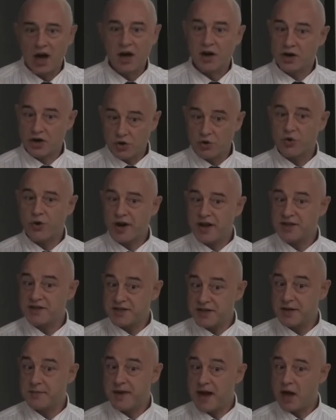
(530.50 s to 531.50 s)
are
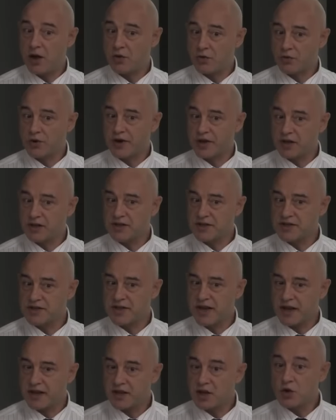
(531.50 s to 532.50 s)
crazy about real
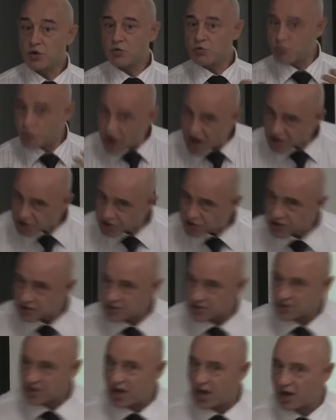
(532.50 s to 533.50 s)
estate.
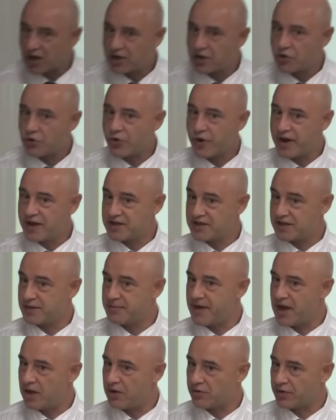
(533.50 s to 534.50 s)
Russians are crazy
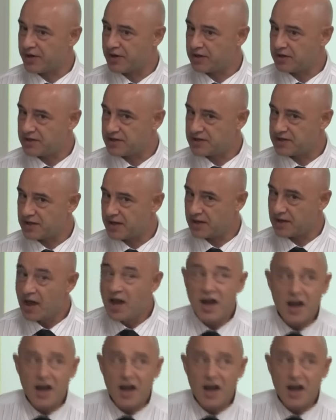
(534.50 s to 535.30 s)
about real estate.